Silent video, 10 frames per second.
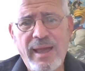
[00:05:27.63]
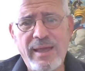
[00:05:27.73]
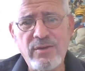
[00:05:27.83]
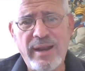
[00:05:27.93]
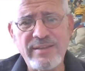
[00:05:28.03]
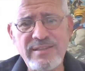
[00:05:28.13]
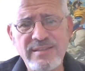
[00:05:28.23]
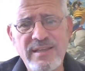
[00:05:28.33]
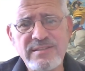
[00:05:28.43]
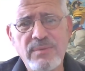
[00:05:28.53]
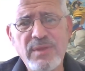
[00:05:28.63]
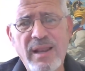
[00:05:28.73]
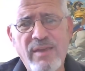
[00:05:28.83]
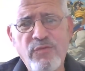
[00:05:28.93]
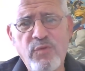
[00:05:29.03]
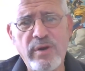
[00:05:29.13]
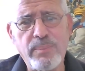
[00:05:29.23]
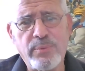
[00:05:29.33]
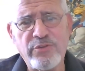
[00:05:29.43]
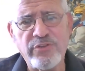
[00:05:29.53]
And the United States has something like
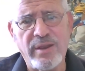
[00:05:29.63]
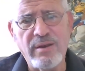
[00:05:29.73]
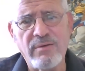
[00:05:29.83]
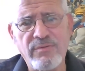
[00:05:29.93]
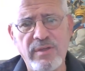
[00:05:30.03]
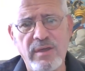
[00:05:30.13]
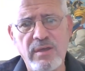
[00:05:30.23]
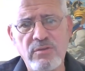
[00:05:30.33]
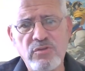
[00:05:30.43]
40% of the